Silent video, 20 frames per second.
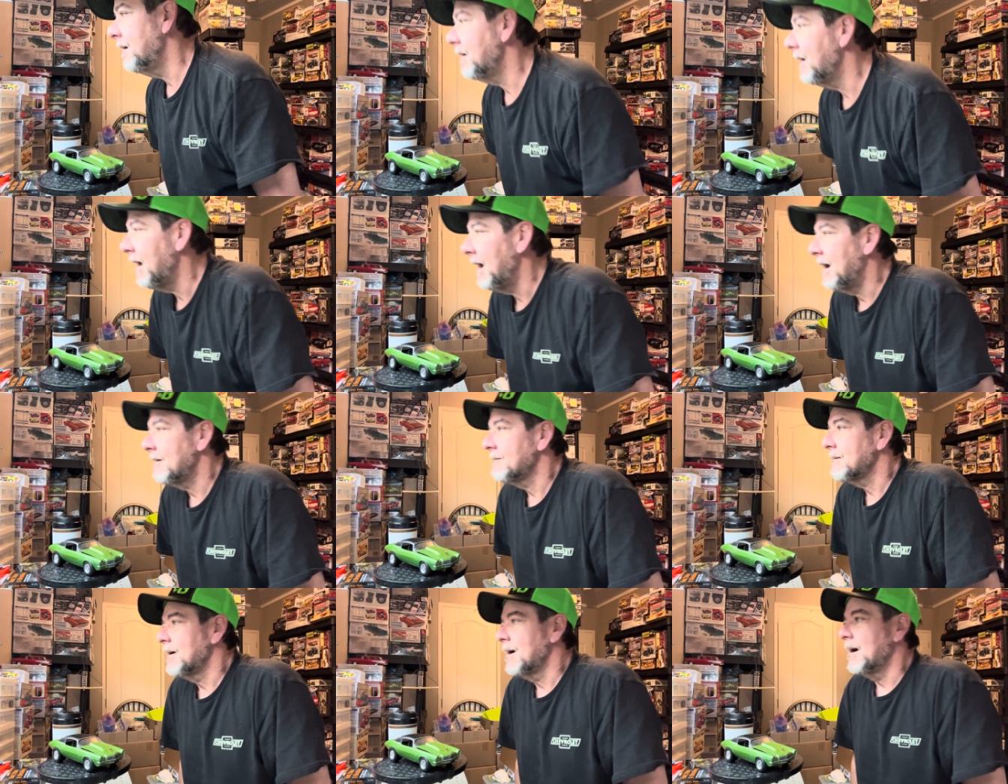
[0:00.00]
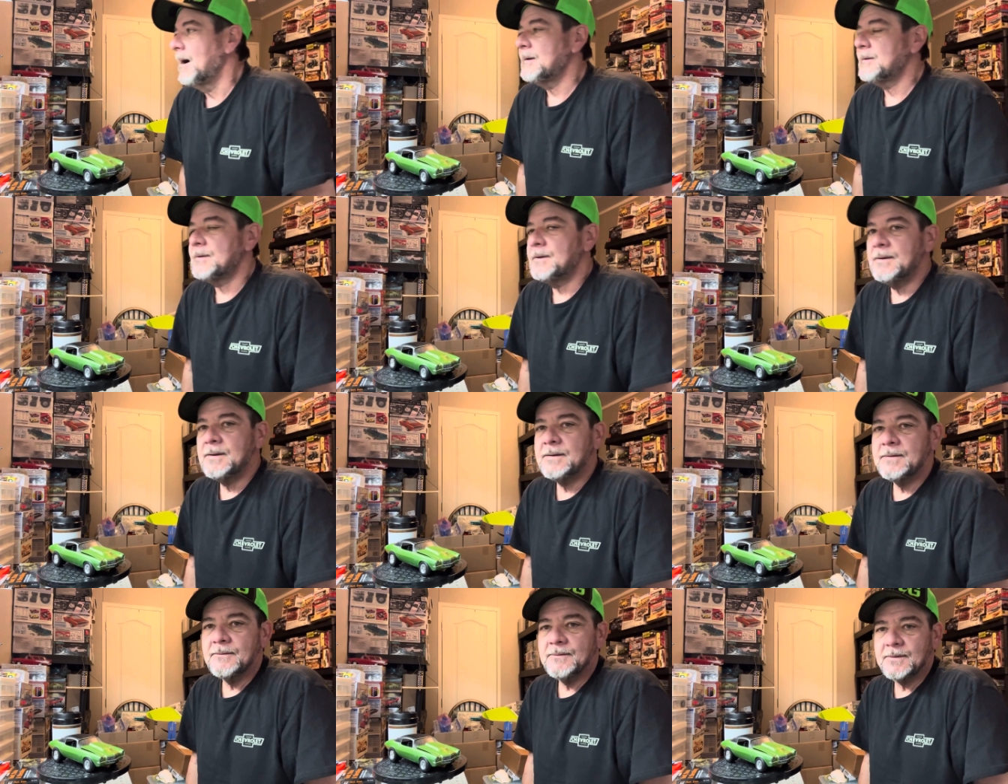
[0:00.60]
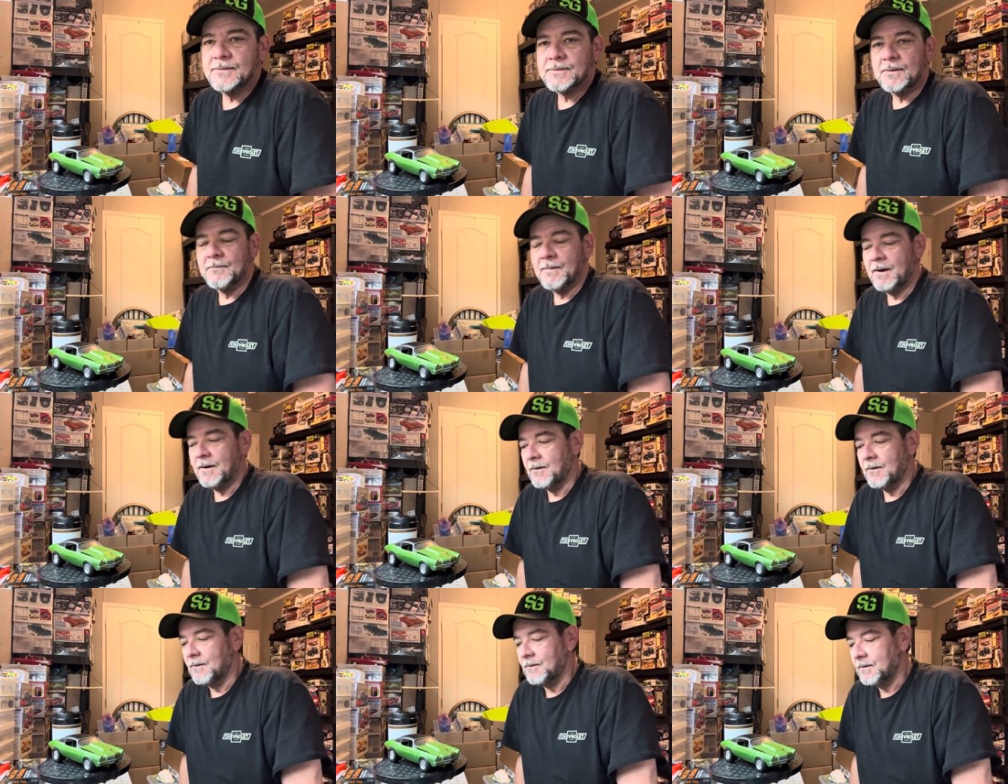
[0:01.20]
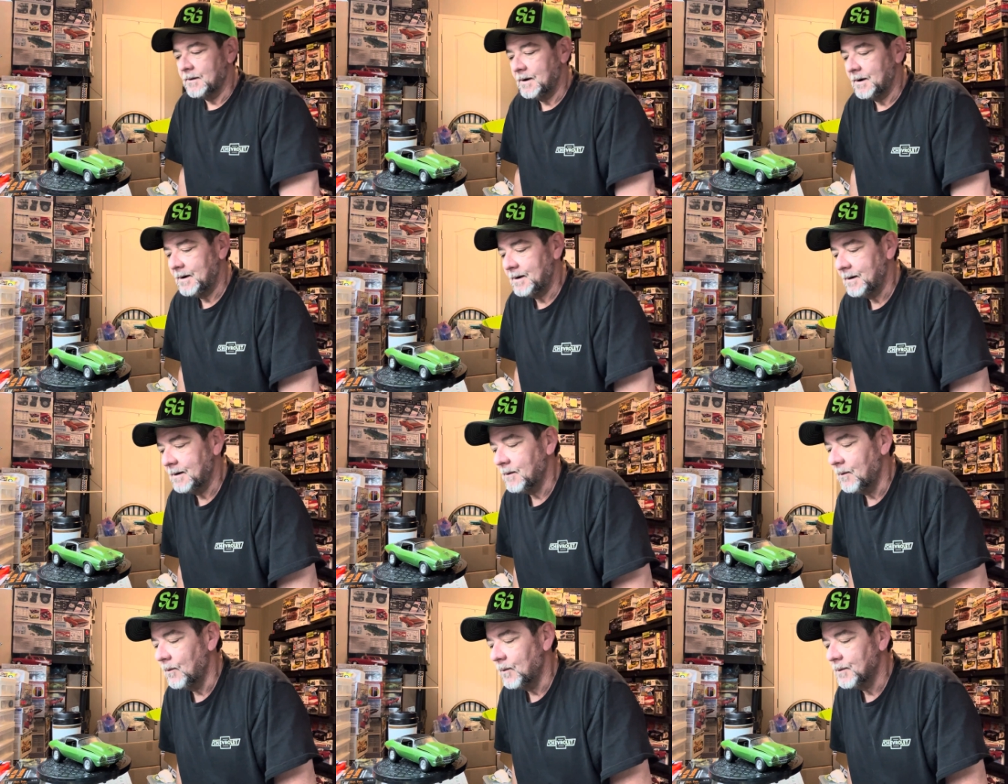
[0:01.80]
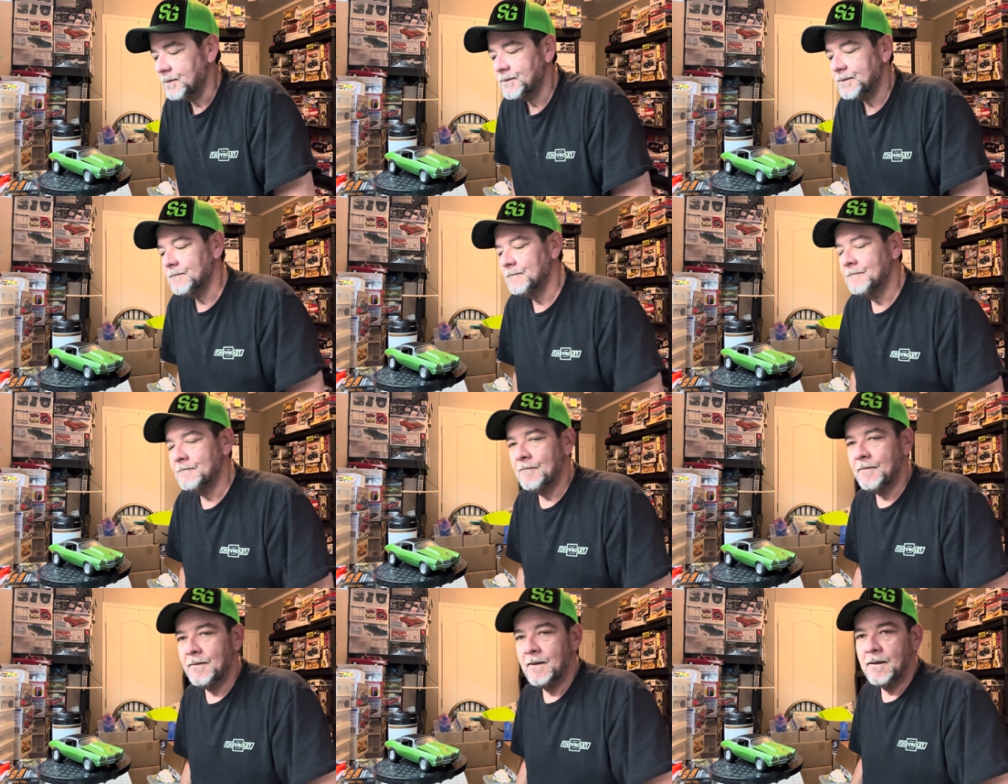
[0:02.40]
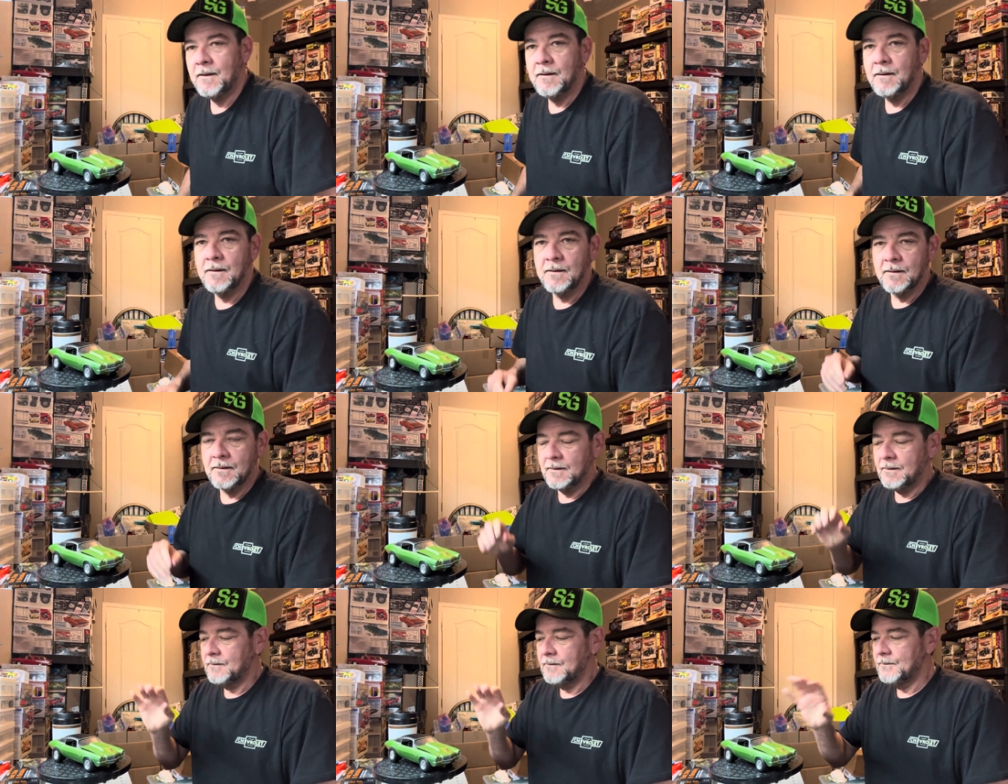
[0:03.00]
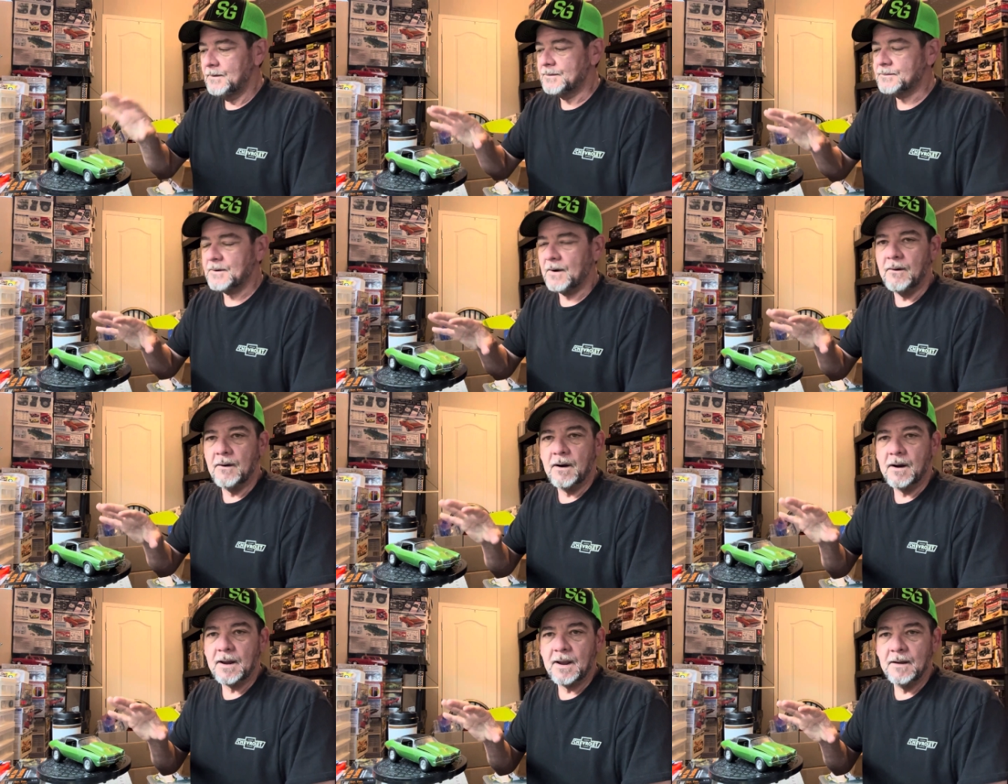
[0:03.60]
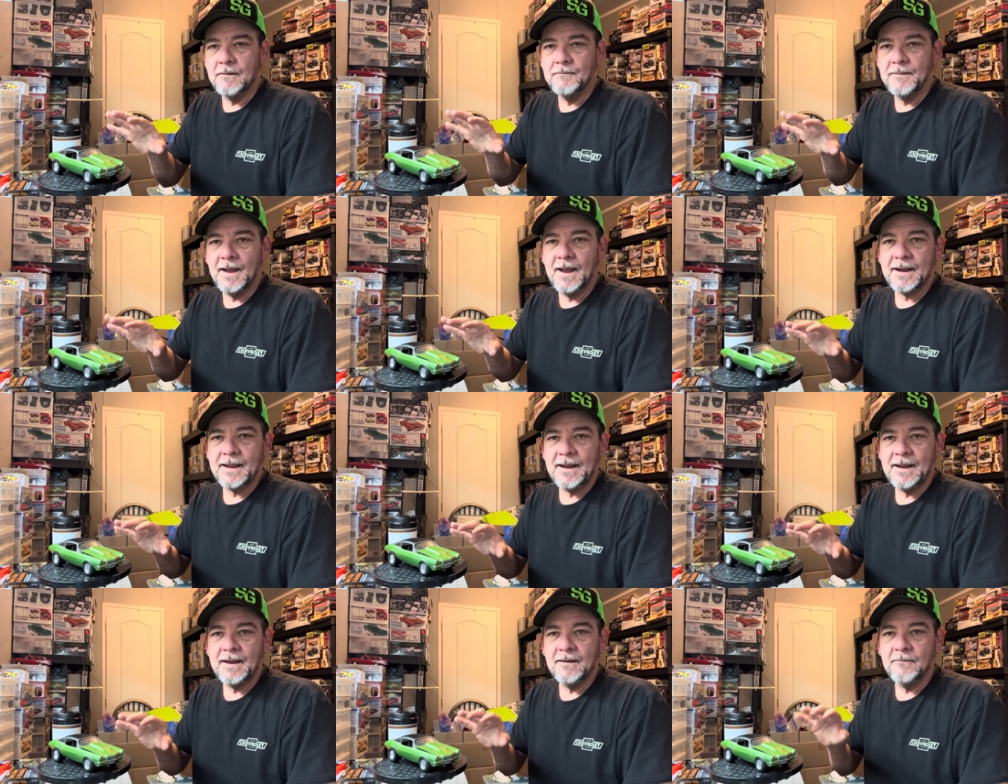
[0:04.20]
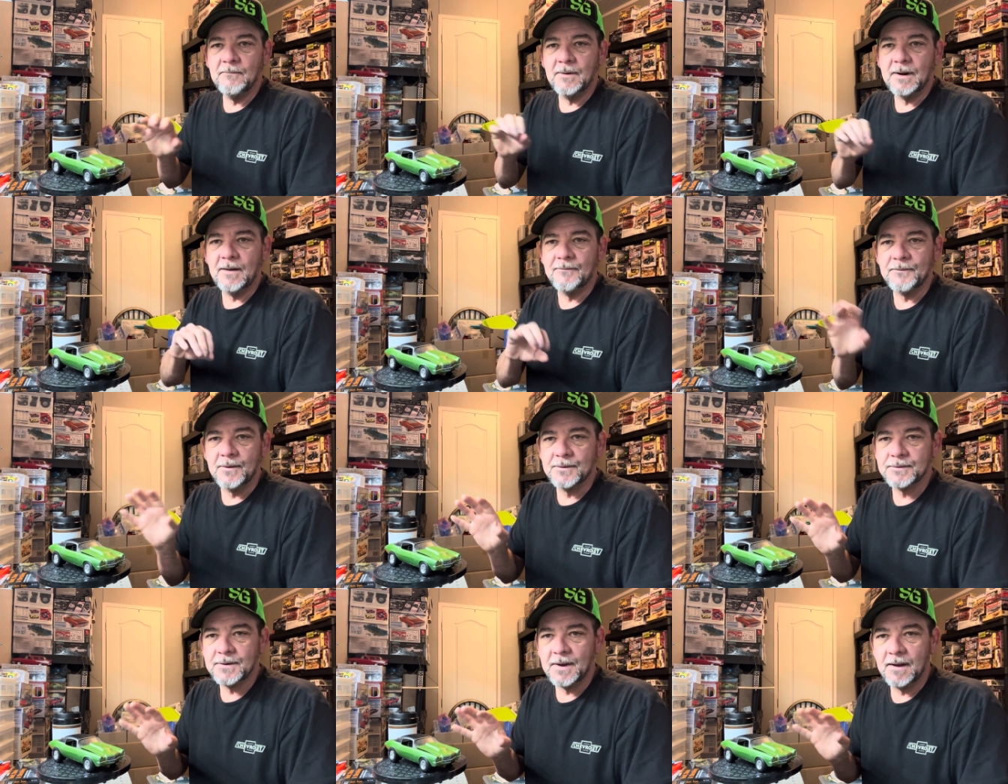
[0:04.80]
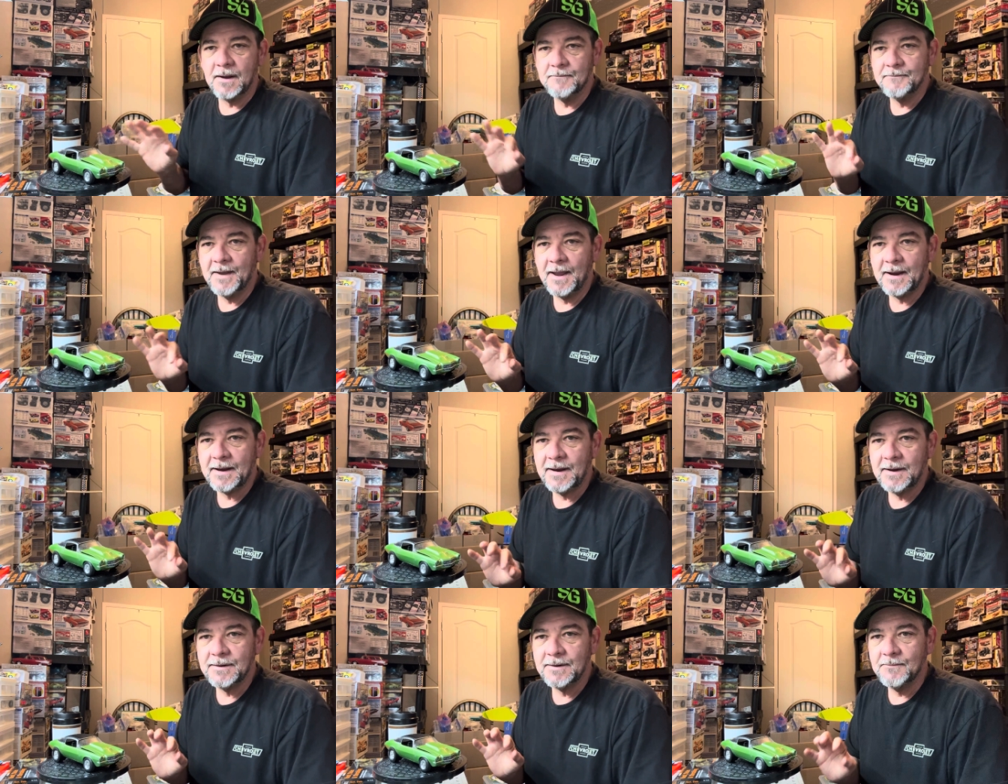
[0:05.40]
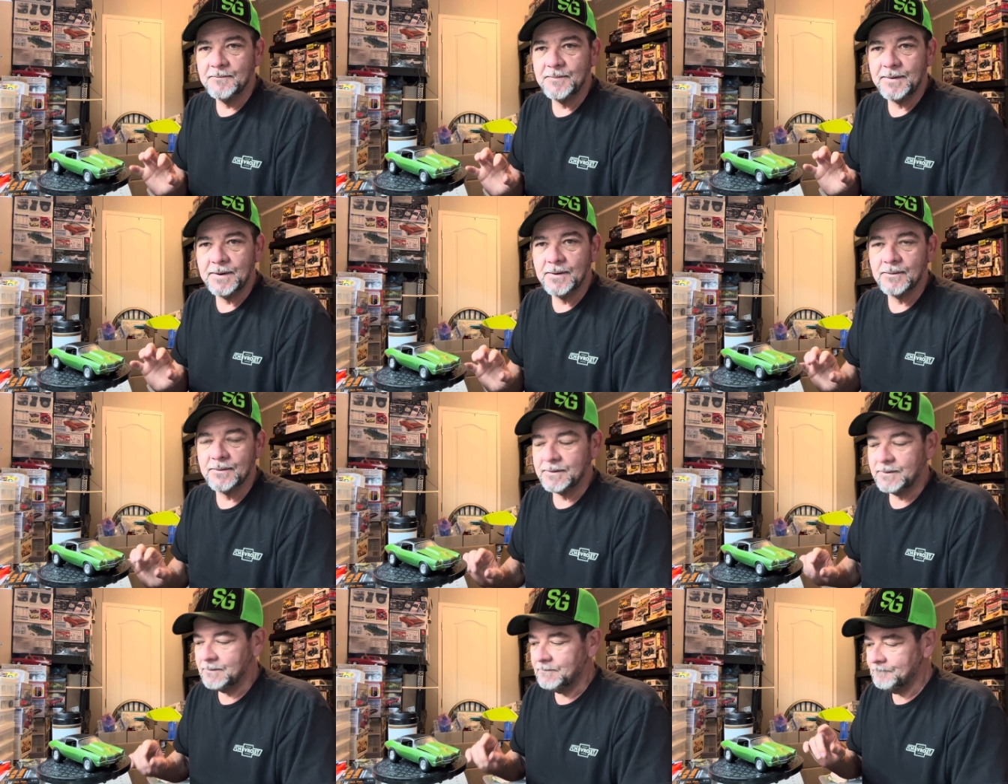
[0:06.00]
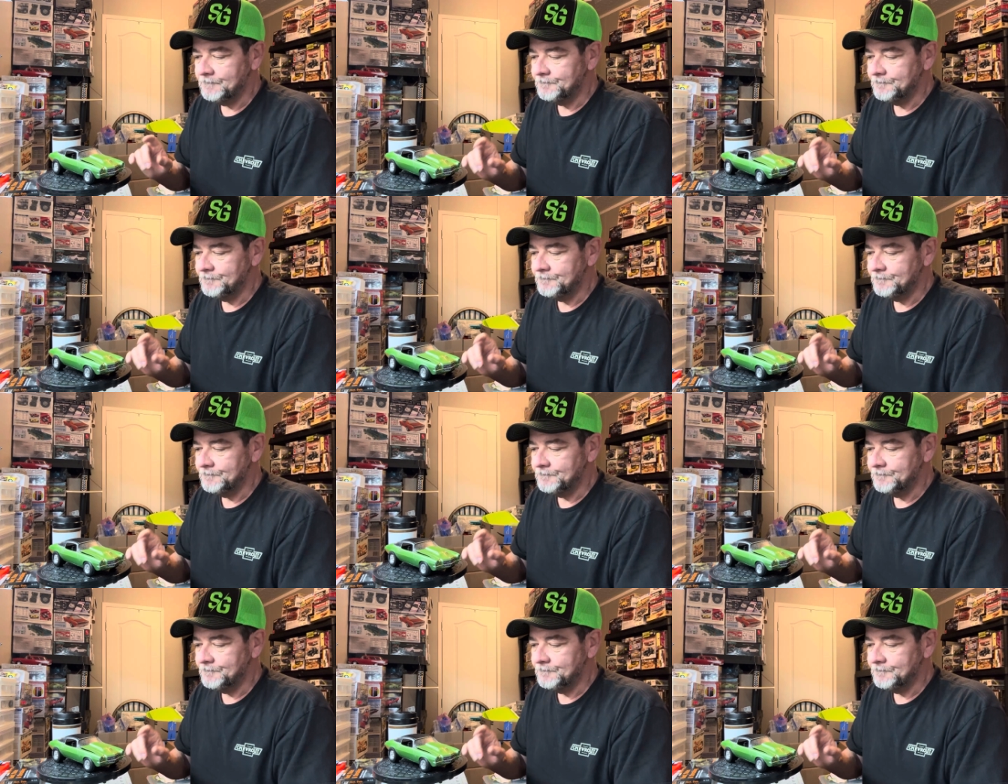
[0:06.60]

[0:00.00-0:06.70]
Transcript: I've got this Camaro right here. Of course, this car I come back in when I first got back into building.